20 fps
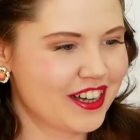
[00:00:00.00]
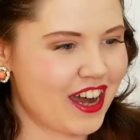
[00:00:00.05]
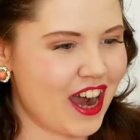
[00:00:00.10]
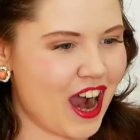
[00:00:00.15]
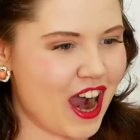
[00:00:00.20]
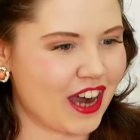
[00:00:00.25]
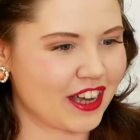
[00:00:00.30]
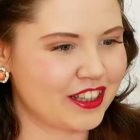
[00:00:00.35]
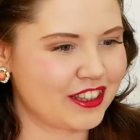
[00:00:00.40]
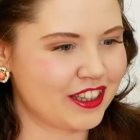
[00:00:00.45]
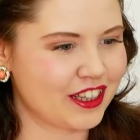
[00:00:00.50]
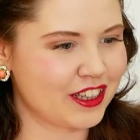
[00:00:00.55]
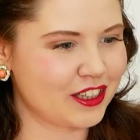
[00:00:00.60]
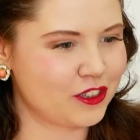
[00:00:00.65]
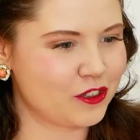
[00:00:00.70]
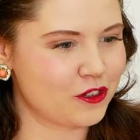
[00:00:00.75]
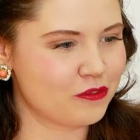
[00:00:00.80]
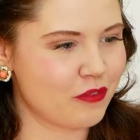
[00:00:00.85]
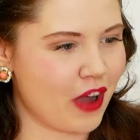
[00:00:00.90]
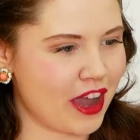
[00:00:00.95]
I think
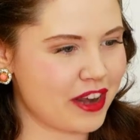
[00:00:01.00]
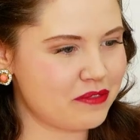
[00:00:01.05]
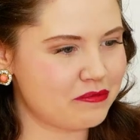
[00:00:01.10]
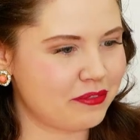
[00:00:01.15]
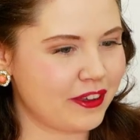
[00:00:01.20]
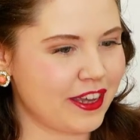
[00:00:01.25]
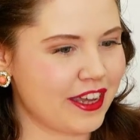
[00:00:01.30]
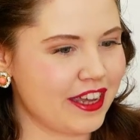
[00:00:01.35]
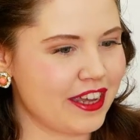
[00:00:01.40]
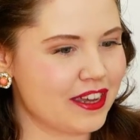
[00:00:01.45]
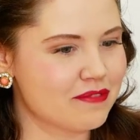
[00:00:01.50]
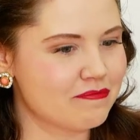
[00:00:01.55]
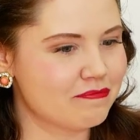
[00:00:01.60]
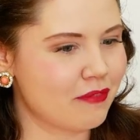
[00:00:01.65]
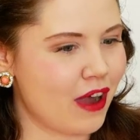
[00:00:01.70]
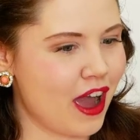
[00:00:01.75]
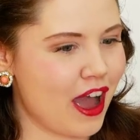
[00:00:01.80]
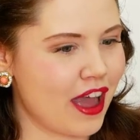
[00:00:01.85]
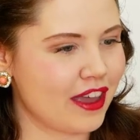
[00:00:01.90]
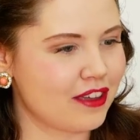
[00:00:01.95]
you might be
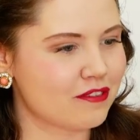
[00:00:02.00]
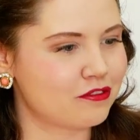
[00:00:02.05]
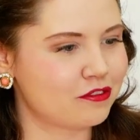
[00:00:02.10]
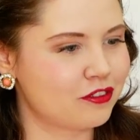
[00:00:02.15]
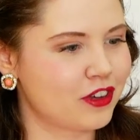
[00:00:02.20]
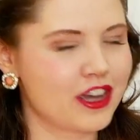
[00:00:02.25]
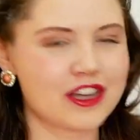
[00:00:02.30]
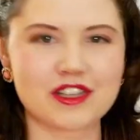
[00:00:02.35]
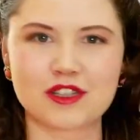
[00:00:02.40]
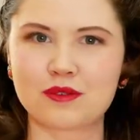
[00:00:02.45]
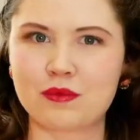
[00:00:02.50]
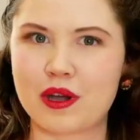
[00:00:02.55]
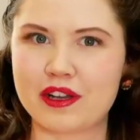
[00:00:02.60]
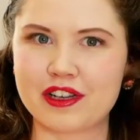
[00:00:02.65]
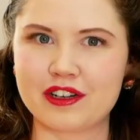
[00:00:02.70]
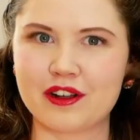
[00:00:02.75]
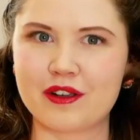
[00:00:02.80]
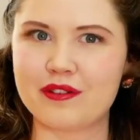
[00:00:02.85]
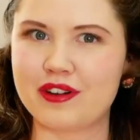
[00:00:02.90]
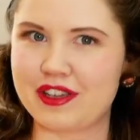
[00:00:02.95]
my first one
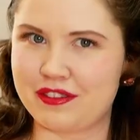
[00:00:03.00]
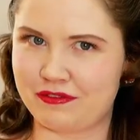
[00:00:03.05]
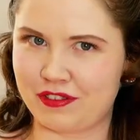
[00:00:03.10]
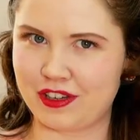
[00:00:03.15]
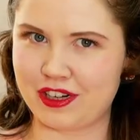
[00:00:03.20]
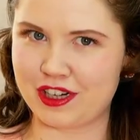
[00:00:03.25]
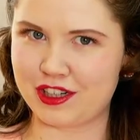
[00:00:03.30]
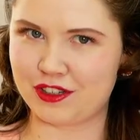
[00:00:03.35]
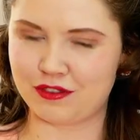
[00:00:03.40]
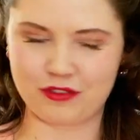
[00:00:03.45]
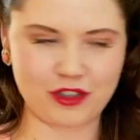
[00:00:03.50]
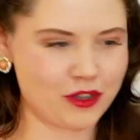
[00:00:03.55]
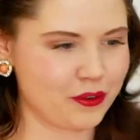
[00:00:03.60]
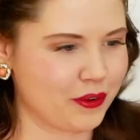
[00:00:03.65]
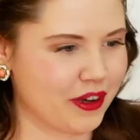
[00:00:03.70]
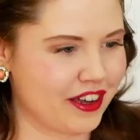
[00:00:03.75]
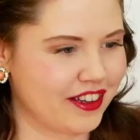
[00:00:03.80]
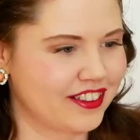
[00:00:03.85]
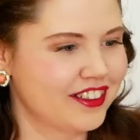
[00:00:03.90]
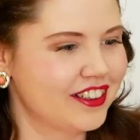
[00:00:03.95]
and only Finnish
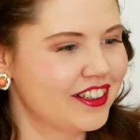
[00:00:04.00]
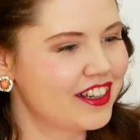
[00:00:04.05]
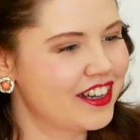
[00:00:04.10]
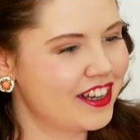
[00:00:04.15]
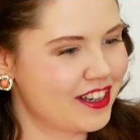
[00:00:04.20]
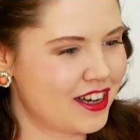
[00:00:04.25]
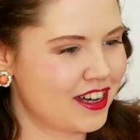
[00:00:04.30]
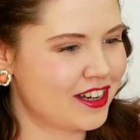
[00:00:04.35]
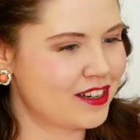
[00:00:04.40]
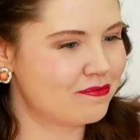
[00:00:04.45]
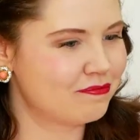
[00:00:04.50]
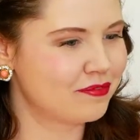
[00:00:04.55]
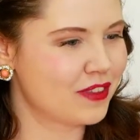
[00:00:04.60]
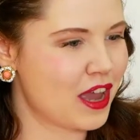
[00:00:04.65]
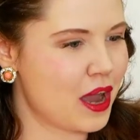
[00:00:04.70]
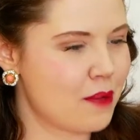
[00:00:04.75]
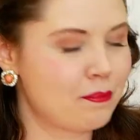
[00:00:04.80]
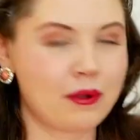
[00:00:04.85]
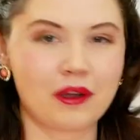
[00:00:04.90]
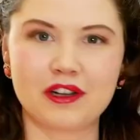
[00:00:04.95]
viewer. Um,
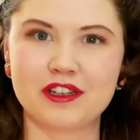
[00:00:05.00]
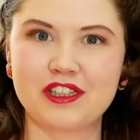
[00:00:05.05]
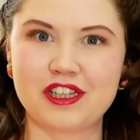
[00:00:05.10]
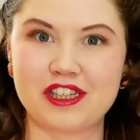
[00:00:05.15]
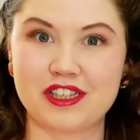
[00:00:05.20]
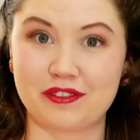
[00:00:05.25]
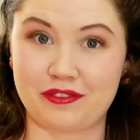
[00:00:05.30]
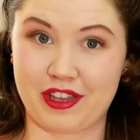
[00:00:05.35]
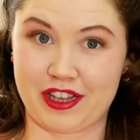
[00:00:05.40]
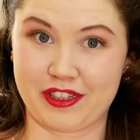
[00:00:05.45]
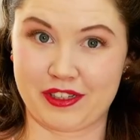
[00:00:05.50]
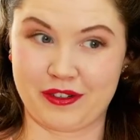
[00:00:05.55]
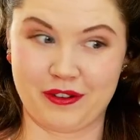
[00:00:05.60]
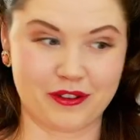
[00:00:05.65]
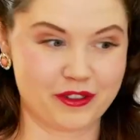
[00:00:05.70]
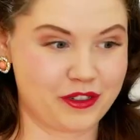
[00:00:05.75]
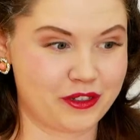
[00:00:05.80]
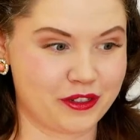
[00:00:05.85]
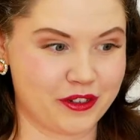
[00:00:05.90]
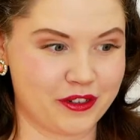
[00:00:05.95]
apologies if that's not
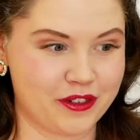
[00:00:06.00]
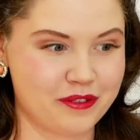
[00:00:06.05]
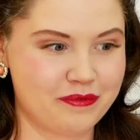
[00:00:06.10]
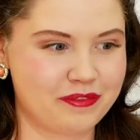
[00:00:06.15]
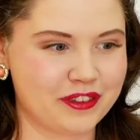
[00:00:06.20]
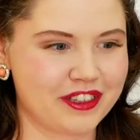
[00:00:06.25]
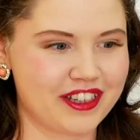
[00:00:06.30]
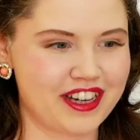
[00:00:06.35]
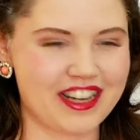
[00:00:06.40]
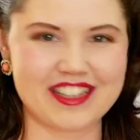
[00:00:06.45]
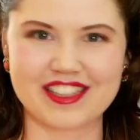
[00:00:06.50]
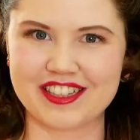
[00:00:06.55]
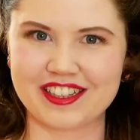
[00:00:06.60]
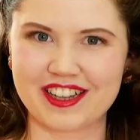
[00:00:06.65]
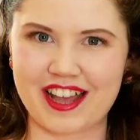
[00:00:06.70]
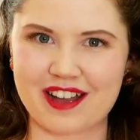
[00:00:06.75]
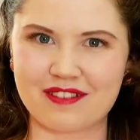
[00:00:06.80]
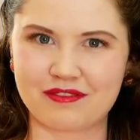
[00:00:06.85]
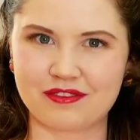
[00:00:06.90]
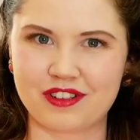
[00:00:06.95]
true, but isn't
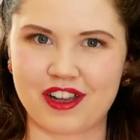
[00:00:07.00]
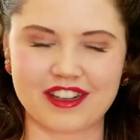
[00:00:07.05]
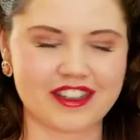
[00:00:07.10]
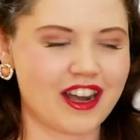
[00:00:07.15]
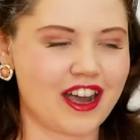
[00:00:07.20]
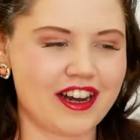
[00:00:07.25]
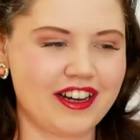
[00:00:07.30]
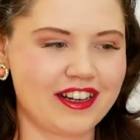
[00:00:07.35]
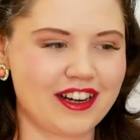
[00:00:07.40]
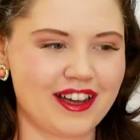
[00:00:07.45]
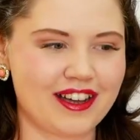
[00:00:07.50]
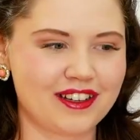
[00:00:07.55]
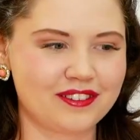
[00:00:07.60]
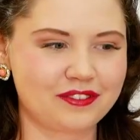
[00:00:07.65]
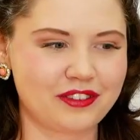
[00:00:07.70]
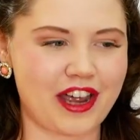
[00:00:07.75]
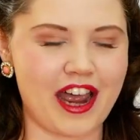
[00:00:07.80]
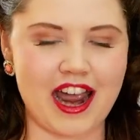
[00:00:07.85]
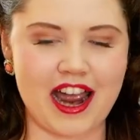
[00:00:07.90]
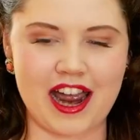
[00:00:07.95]
that fun? I love
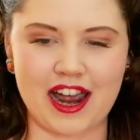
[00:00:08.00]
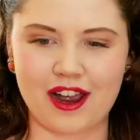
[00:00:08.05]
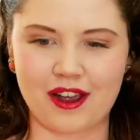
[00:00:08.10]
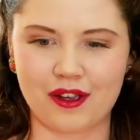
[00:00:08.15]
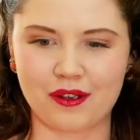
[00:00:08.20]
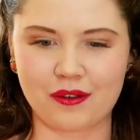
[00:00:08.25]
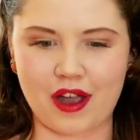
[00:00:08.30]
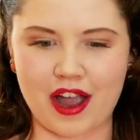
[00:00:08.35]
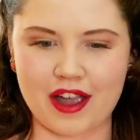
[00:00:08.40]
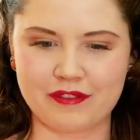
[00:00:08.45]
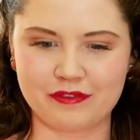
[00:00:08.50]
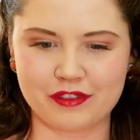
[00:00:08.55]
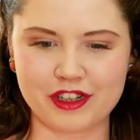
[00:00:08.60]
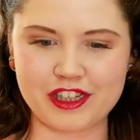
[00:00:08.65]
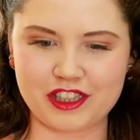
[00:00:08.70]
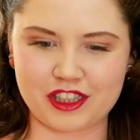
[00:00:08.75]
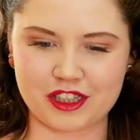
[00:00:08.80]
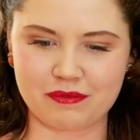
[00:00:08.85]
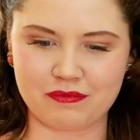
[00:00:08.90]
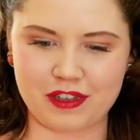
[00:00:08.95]
how I'm
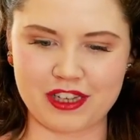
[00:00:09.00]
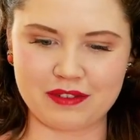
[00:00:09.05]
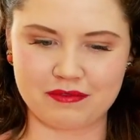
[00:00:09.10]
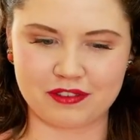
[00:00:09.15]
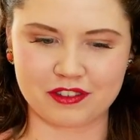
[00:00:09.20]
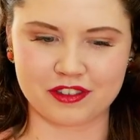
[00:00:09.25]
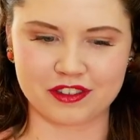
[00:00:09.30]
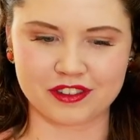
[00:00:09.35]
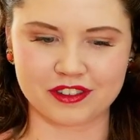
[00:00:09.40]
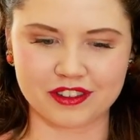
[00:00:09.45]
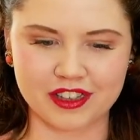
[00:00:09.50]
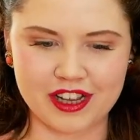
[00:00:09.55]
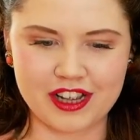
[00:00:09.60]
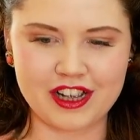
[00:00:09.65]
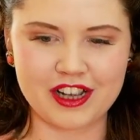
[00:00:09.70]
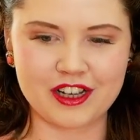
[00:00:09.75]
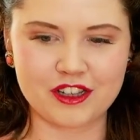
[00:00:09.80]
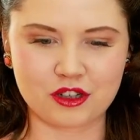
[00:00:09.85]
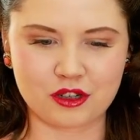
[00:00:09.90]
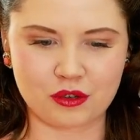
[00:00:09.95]
reaching people
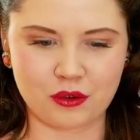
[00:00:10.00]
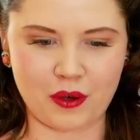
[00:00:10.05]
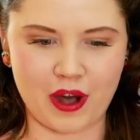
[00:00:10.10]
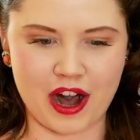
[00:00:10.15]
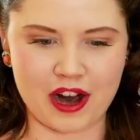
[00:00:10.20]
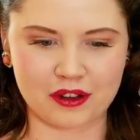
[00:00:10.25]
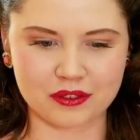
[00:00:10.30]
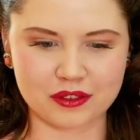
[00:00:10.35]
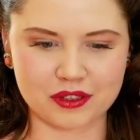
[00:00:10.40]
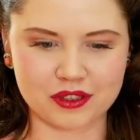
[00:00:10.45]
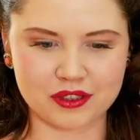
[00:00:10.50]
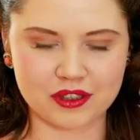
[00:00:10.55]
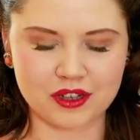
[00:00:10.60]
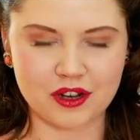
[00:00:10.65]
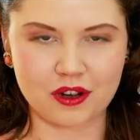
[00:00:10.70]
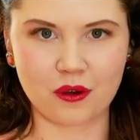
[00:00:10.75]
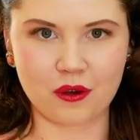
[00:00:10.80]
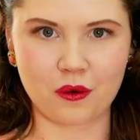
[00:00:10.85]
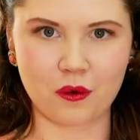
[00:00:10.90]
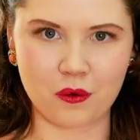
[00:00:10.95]
throughout
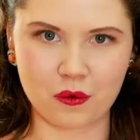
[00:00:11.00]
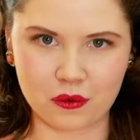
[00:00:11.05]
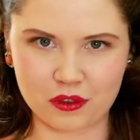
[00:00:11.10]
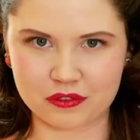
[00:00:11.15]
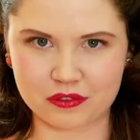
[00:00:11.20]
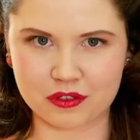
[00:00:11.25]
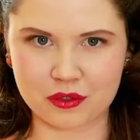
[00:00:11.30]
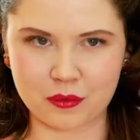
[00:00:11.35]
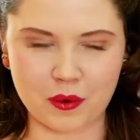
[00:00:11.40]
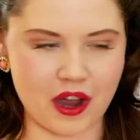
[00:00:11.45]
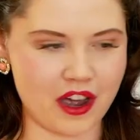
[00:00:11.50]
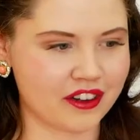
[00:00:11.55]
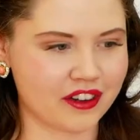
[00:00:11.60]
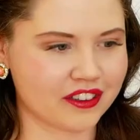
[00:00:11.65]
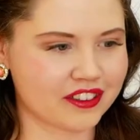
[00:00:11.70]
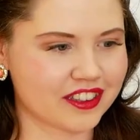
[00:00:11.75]
all of the world.